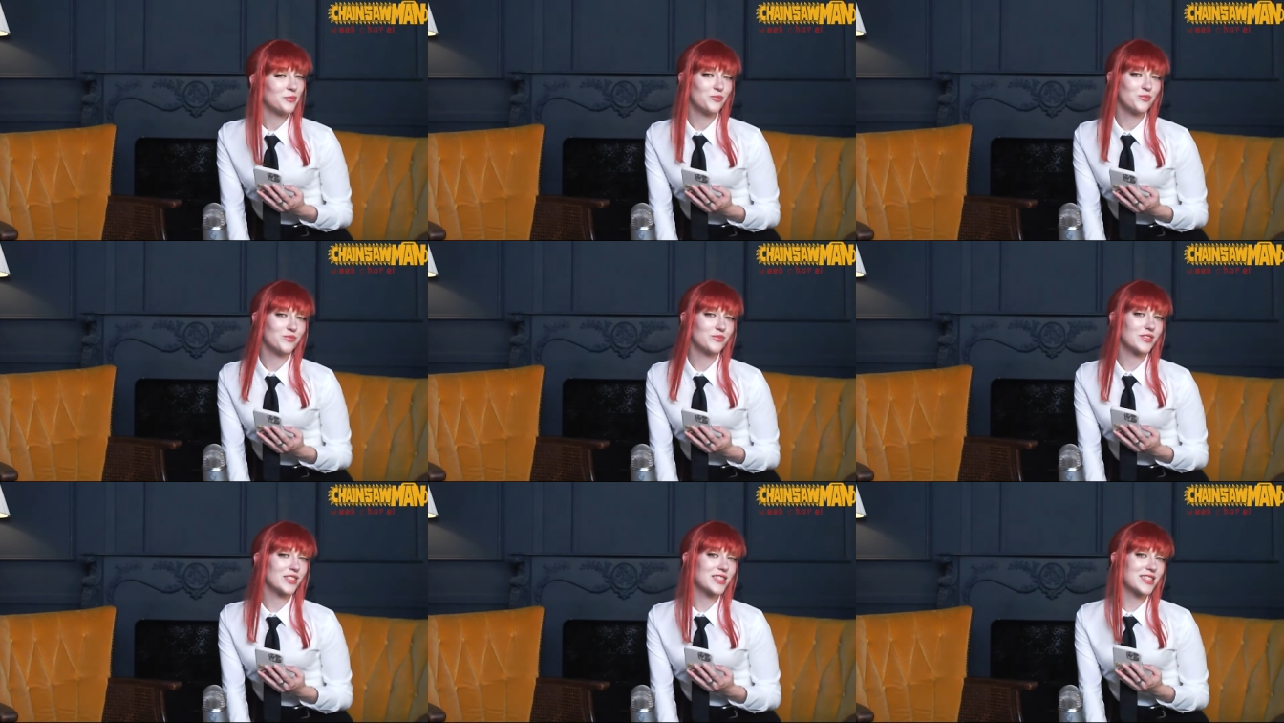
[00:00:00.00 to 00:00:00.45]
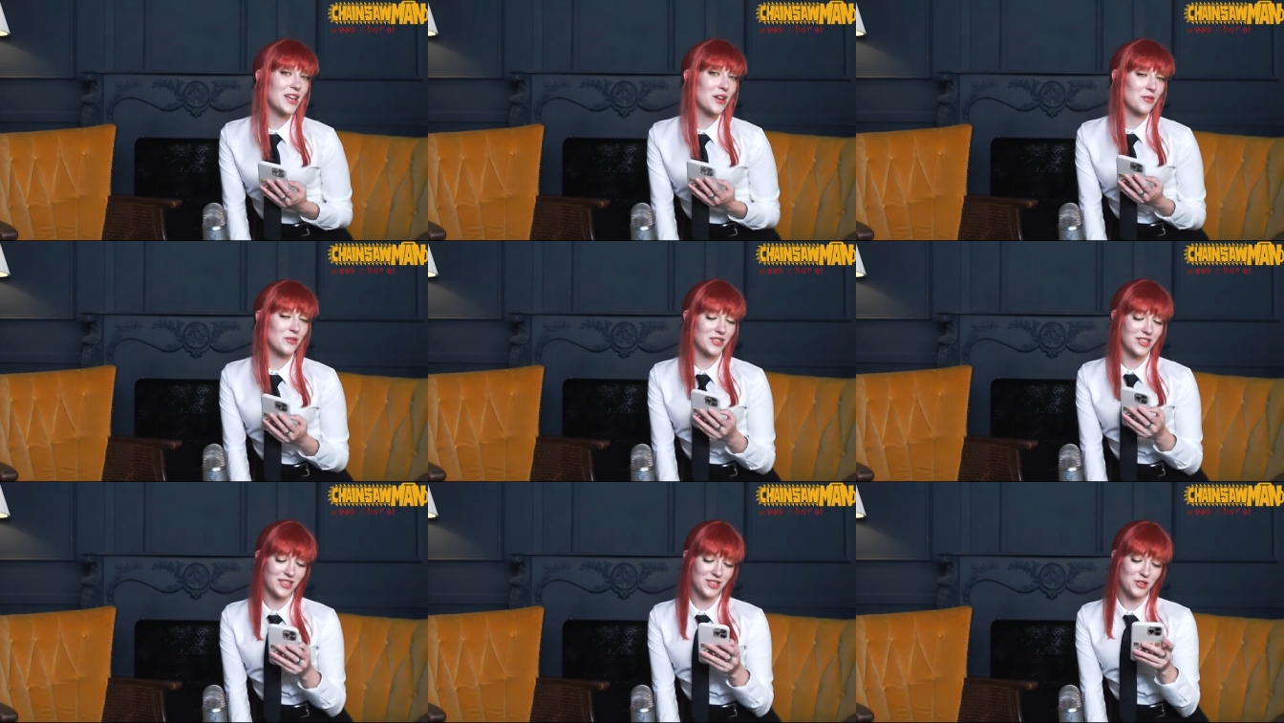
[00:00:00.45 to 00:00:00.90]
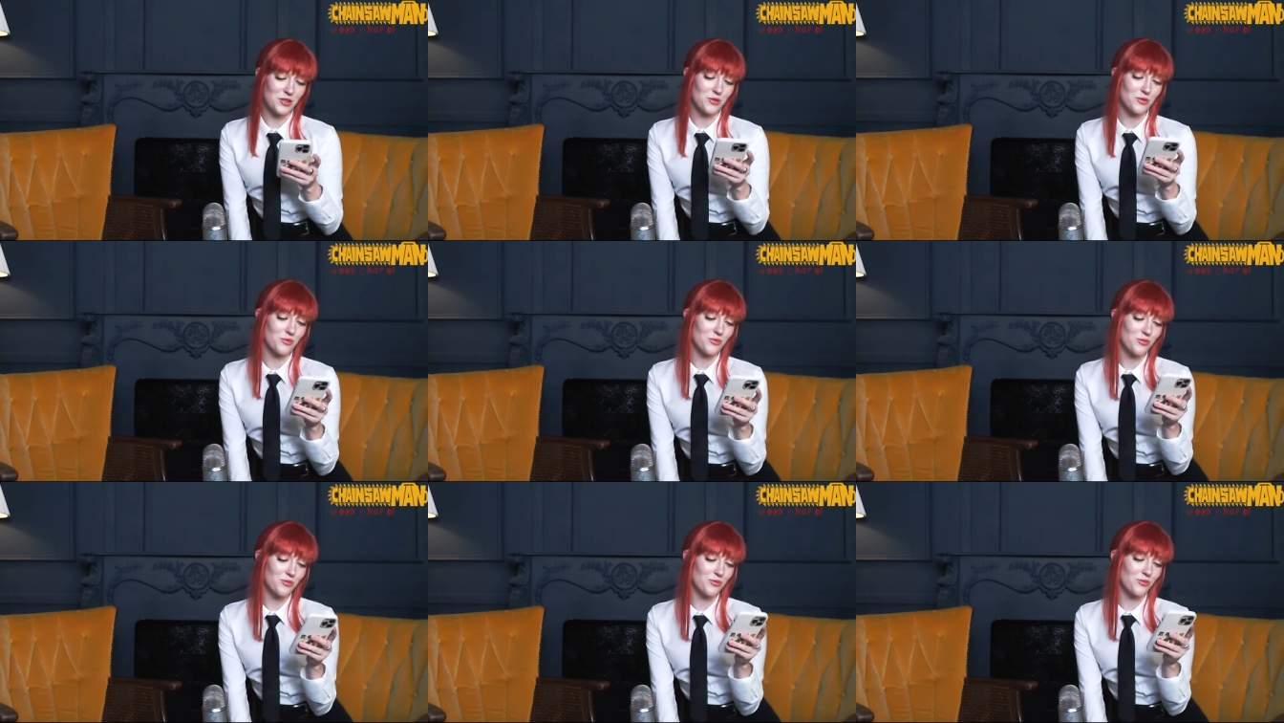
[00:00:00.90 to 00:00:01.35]
It sounds like
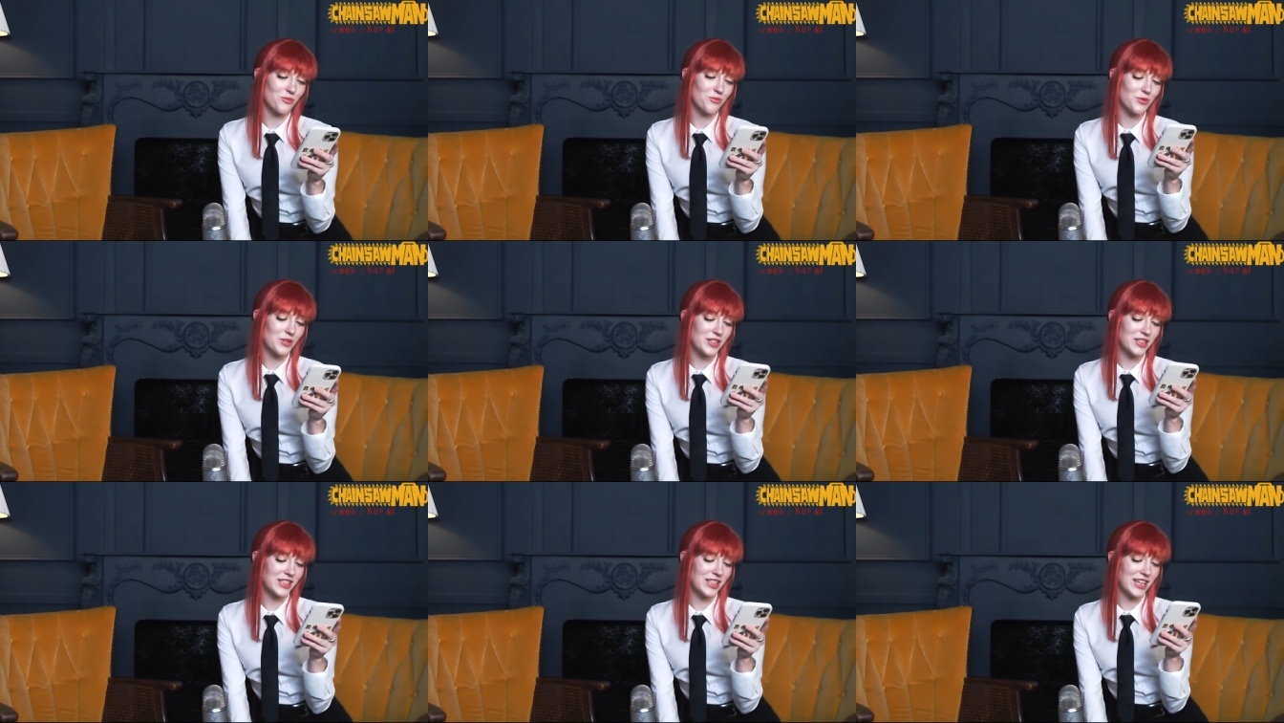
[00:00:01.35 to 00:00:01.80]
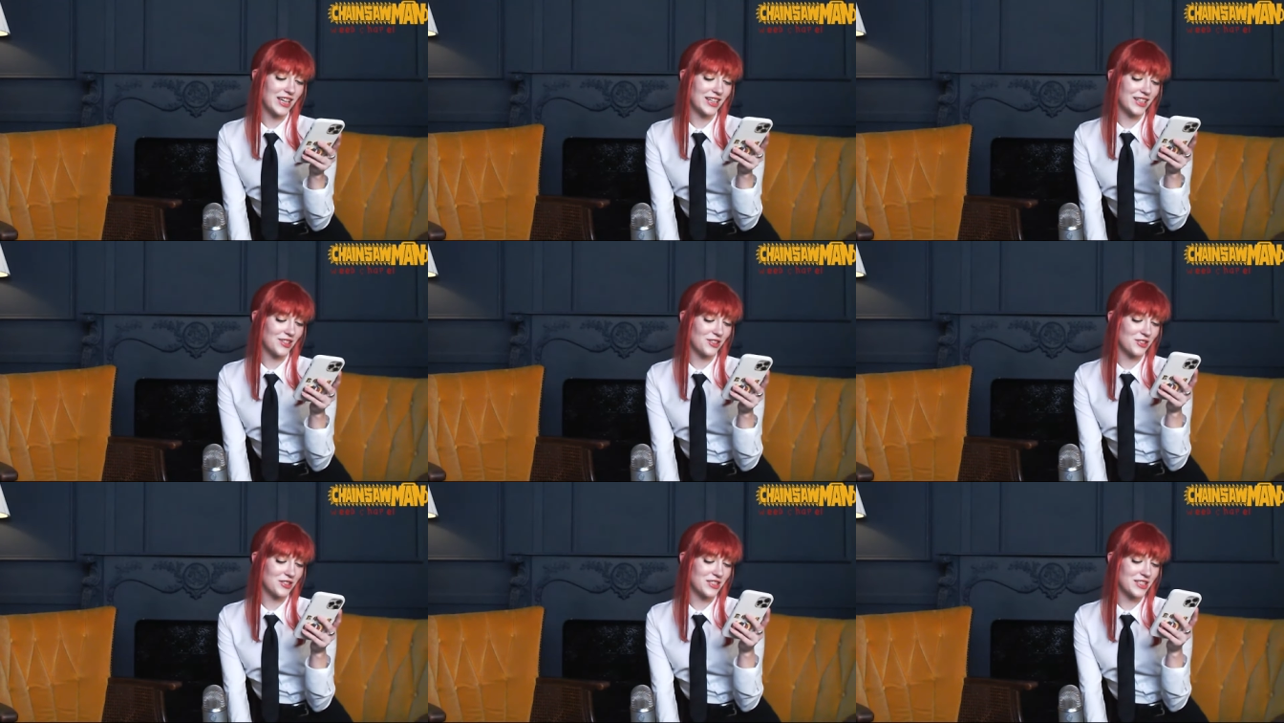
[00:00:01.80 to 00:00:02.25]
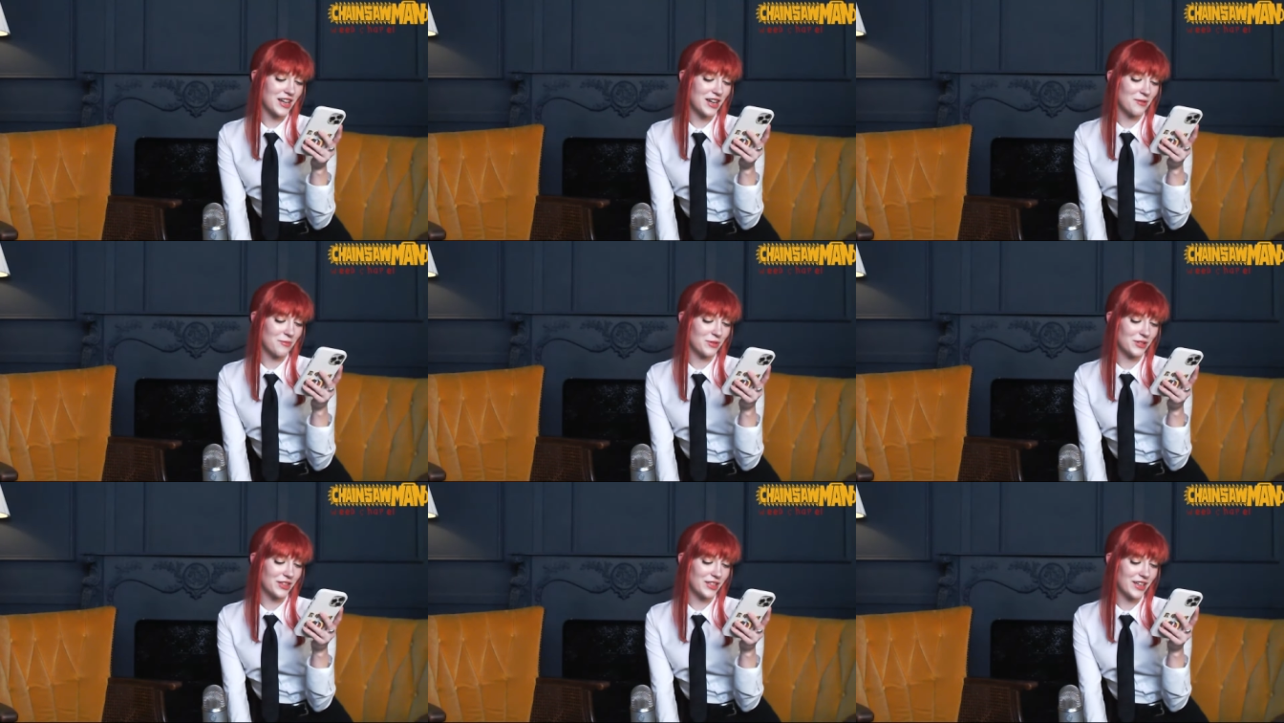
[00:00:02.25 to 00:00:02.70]
you really had a good time
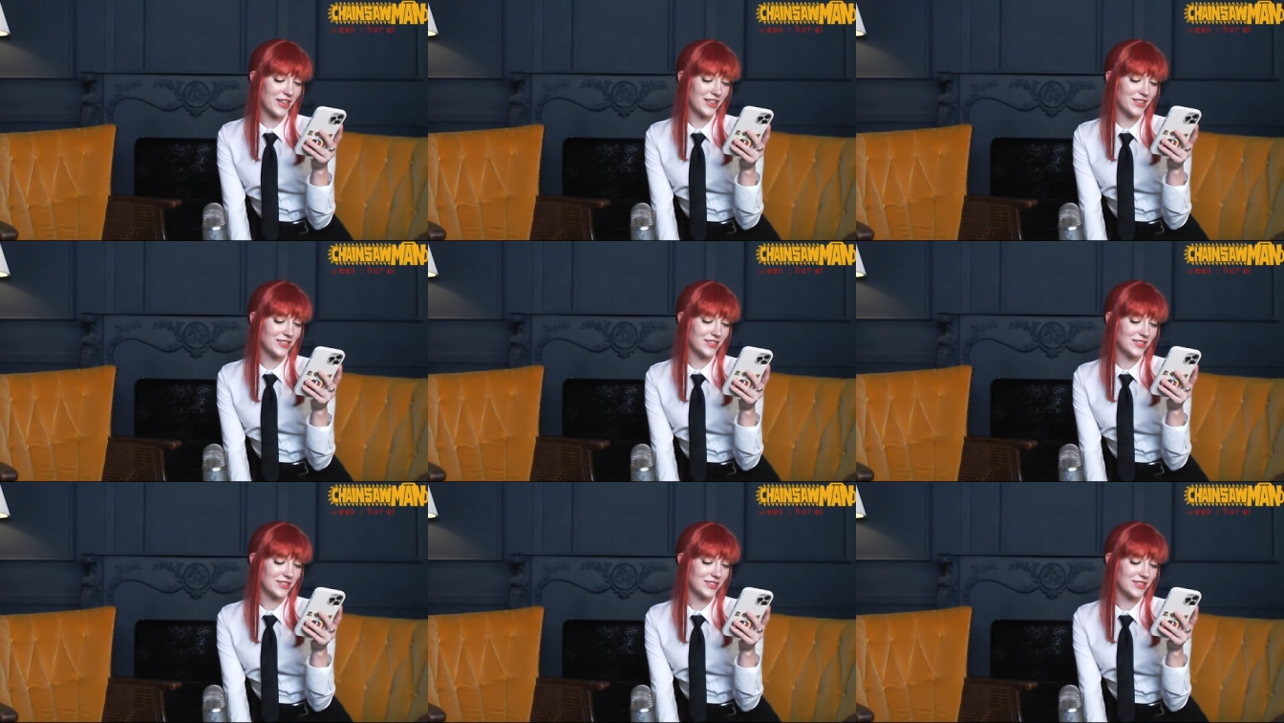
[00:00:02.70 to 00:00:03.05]
with that.